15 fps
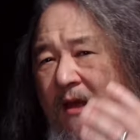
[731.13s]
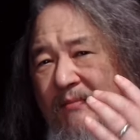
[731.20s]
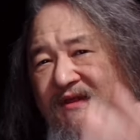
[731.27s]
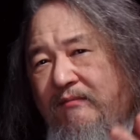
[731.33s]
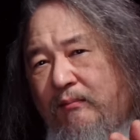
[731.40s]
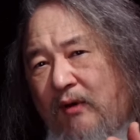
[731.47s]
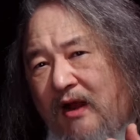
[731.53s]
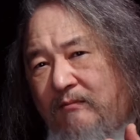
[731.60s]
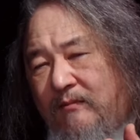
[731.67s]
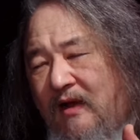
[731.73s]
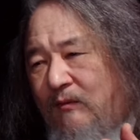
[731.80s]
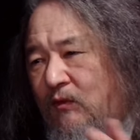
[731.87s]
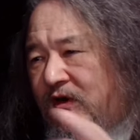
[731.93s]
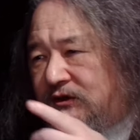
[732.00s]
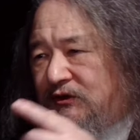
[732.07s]
But the problem
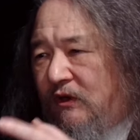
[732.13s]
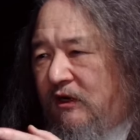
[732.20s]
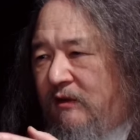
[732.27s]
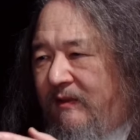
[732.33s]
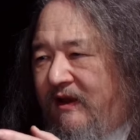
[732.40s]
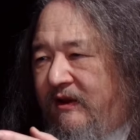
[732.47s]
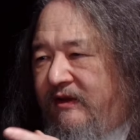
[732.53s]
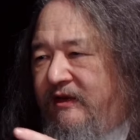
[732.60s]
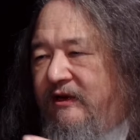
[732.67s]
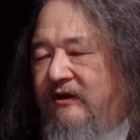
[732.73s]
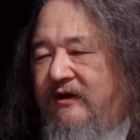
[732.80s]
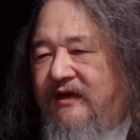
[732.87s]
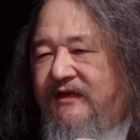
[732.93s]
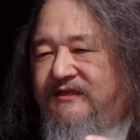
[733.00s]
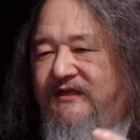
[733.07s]
I want to talk about
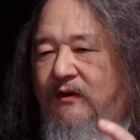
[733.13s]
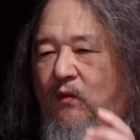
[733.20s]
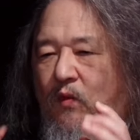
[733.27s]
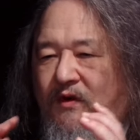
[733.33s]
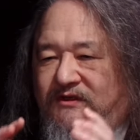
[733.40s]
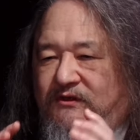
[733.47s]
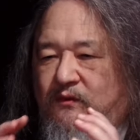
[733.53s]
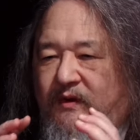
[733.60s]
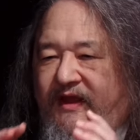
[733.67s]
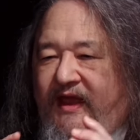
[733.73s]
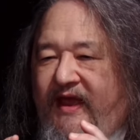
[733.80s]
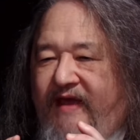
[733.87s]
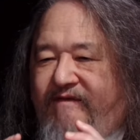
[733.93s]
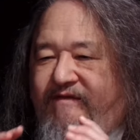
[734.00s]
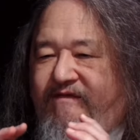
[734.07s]
here is that once we
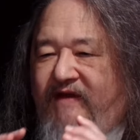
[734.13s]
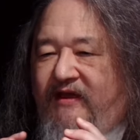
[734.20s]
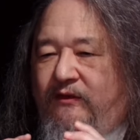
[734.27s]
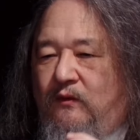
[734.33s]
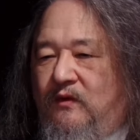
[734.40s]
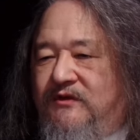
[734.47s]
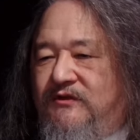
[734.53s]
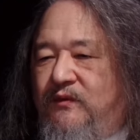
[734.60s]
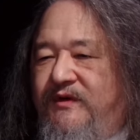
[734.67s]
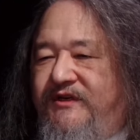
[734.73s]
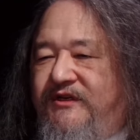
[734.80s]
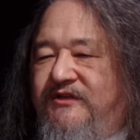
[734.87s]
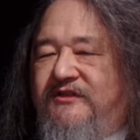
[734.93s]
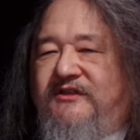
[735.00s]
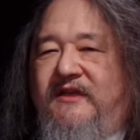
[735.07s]
have faith, once we
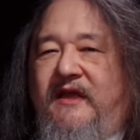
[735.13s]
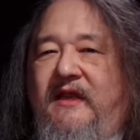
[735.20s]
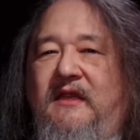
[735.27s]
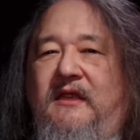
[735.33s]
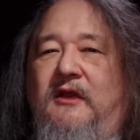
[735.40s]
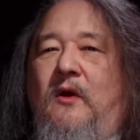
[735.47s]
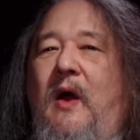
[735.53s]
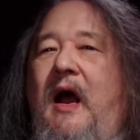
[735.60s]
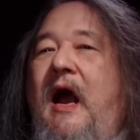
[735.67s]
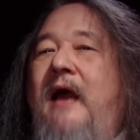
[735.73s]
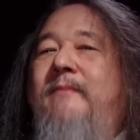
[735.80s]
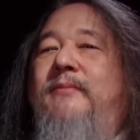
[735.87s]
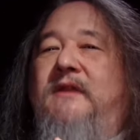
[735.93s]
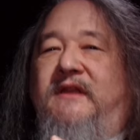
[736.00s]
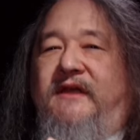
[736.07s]
just said, you know,
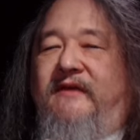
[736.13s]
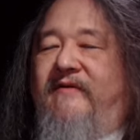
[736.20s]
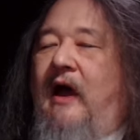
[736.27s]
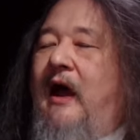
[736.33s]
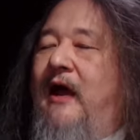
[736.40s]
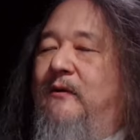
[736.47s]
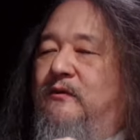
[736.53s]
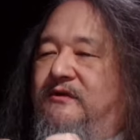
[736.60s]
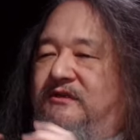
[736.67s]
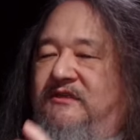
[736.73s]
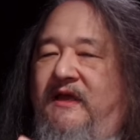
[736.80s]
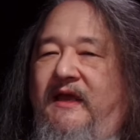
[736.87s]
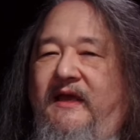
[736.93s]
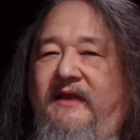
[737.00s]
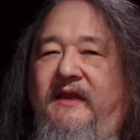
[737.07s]
I believe, I will
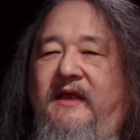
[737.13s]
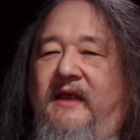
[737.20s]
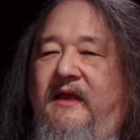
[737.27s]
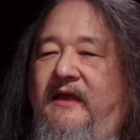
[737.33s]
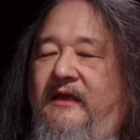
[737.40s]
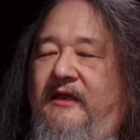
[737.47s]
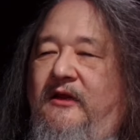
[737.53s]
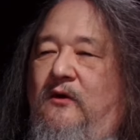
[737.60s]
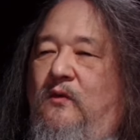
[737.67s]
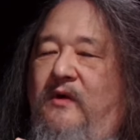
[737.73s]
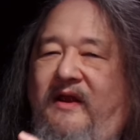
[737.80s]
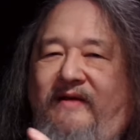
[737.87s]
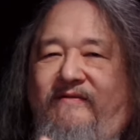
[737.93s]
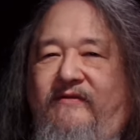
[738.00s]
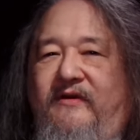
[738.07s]
say it, you know,
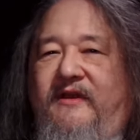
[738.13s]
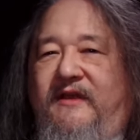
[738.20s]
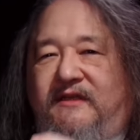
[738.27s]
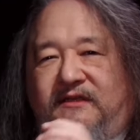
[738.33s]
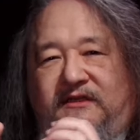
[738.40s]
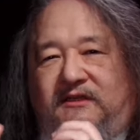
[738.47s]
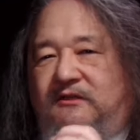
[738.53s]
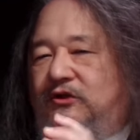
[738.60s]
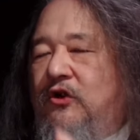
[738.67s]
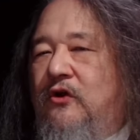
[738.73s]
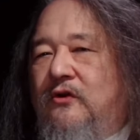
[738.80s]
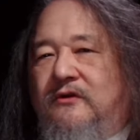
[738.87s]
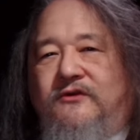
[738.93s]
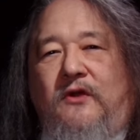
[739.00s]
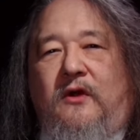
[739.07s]
whatever it is, it's
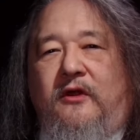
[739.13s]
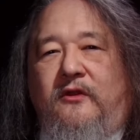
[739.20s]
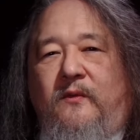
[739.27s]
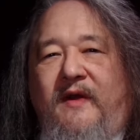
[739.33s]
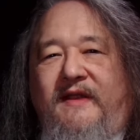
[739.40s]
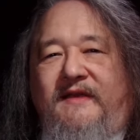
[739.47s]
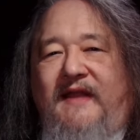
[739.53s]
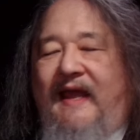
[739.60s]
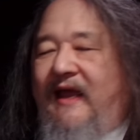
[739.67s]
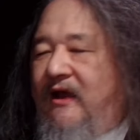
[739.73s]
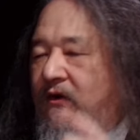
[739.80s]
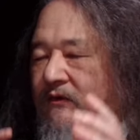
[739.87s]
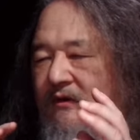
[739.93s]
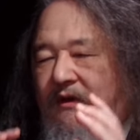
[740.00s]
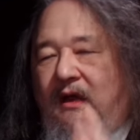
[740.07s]
turtles all the way
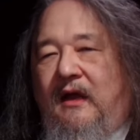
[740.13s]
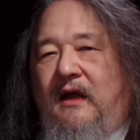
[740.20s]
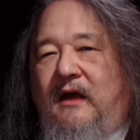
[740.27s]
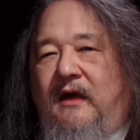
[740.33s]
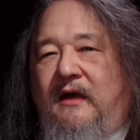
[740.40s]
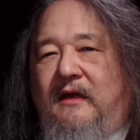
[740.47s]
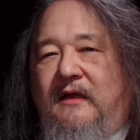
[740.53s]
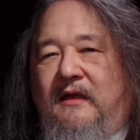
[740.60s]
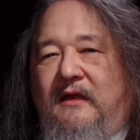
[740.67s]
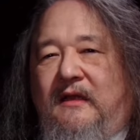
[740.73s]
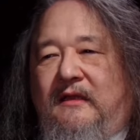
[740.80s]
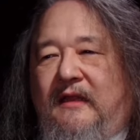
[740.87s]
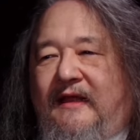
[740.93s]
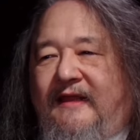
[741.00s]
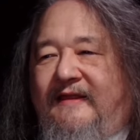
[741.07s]
down, uh,
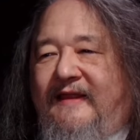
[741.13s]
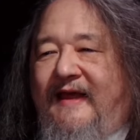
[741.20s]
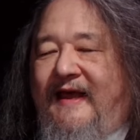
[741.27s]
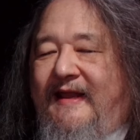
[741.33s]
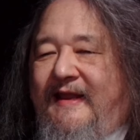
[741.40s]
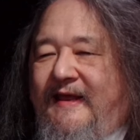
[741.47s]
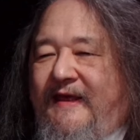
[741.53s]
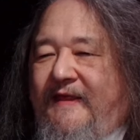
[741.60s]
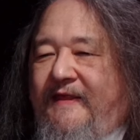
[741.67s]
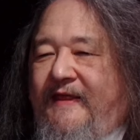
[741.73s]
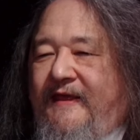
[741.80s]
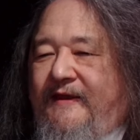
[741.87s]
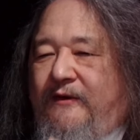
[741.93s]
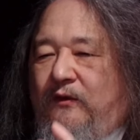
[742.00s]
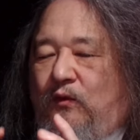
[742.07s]
like that,
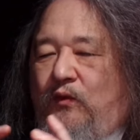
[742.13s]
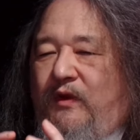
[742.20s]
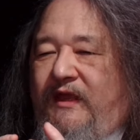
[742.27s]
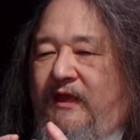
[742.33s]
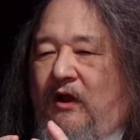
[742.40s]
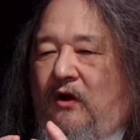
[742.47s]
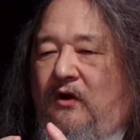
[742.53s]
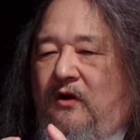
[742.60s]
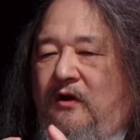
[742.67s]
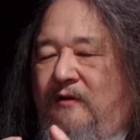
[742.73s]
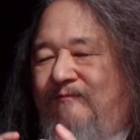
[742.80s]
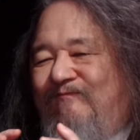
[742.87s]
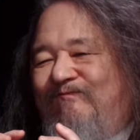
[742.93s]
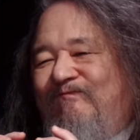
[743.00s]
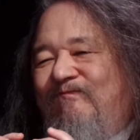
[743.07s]
then we
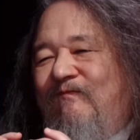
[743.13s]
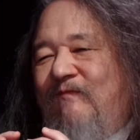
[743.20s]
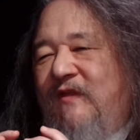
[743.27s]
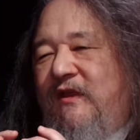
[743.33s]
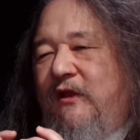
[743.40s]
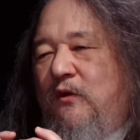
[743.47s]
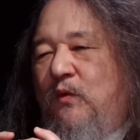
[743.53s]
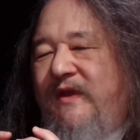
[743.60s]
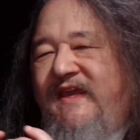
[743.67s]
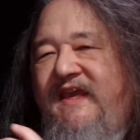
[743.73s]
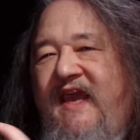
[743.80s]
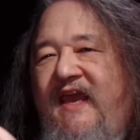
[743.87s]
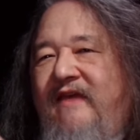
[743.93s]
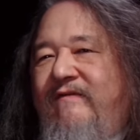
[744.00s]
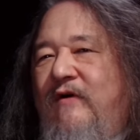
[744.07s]
are, you know, we
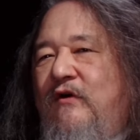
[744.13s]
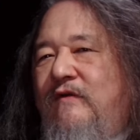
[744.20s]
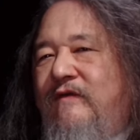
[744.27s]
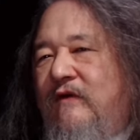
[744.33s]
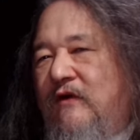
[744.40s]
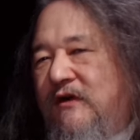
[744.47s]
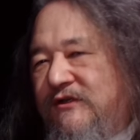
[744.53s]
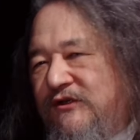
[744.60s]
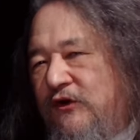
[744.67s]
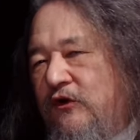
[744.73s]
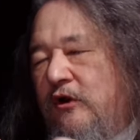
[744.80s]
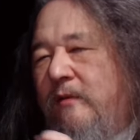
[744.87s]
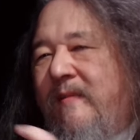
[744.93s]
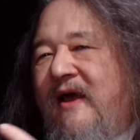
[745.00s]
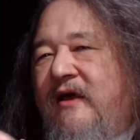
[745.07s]
gave over a
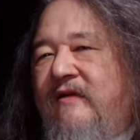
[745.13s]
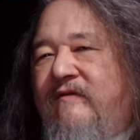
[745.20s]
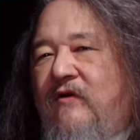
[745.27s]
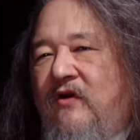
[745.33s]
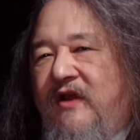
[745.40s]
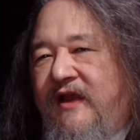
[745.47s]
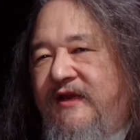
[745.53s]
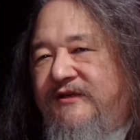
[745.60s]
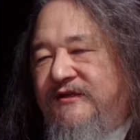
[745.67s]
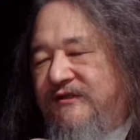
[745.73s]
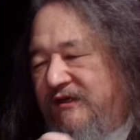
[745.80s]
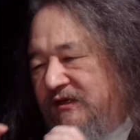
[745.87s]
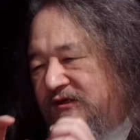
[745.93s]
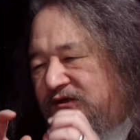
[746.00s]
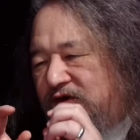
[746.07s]
certain amount of our
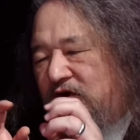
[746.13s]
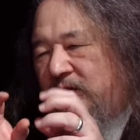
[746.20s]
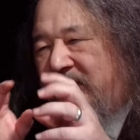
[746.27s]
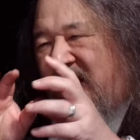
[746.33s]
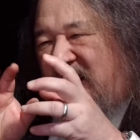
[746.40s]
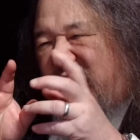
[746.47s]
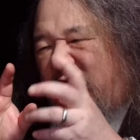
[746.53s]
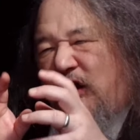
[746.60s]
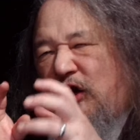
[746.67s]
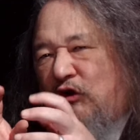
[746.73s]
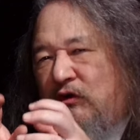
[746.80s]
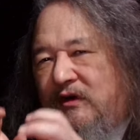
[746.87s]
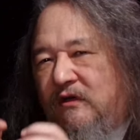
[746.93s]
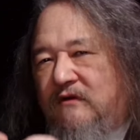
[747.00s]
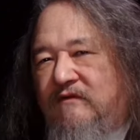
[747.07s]
agency, a certain amount of our
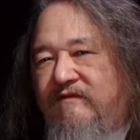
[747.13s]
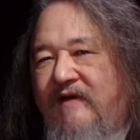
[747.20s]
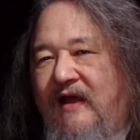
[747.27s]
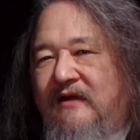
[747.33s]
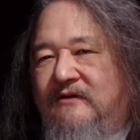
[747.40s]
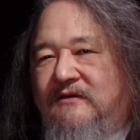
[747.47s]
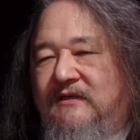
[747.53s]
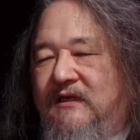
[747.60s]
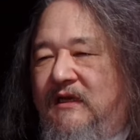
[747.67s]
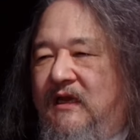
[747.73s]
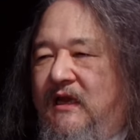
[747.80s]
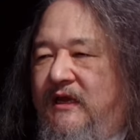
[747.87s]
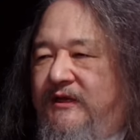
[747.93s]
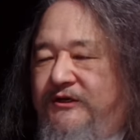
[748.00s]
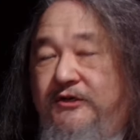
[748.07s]
critical faculty
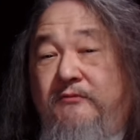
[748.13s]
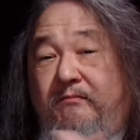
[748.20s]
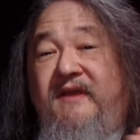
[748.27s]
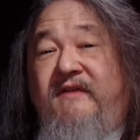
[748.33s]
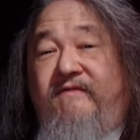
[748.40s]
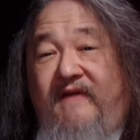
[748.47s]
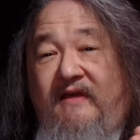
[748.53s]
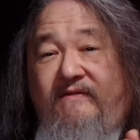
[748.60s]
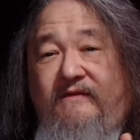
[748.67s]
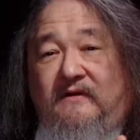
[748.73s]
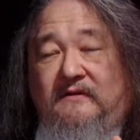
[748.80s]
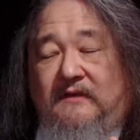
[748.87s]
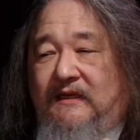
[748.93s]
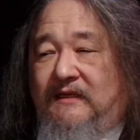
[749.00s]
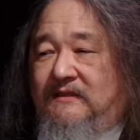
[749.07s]
to be
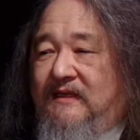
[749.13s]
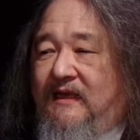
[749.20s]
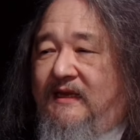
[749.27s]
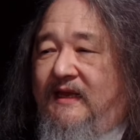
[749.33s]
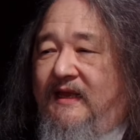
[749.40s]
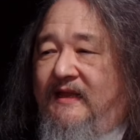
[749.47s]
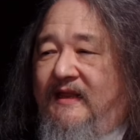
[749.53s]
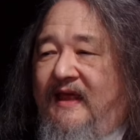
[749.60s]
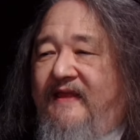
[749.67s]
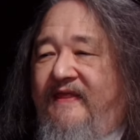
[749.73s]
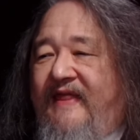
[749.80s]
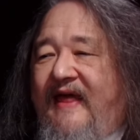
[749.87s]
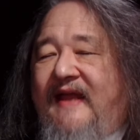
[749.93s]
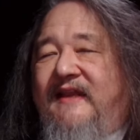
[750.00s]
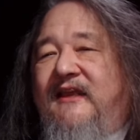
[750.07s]
faithful like that. And,
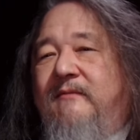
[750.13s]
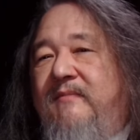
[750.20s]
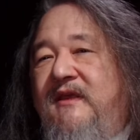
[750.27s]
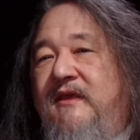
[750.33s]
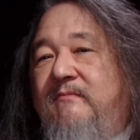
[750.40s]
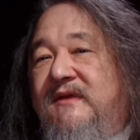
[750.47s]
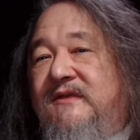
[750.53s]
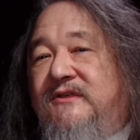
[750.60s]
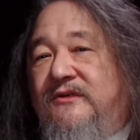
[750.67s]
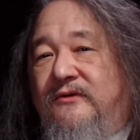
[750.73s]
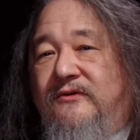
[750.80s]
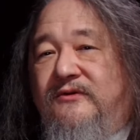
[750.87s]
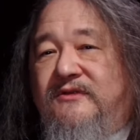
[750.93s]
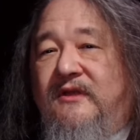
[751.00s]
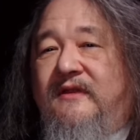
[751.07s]
and that can be
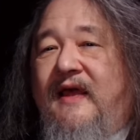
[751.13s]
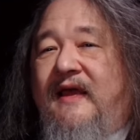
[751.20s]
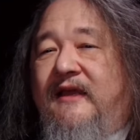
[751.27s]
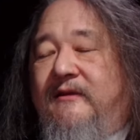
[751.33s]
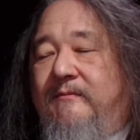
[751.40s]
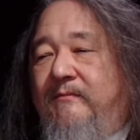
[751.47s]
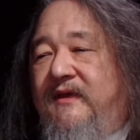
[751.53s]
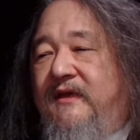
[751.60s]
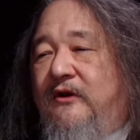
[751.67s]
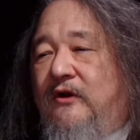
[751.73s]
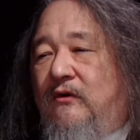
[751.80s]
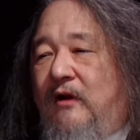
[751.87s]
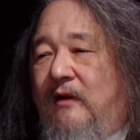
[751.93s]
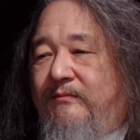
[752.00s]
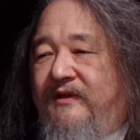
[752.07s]
misused, that can be
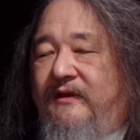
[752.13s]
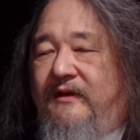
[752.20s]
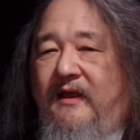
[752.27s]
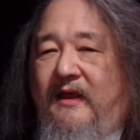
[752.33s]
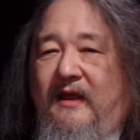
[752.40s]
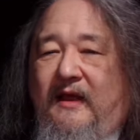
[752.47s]
corrupted.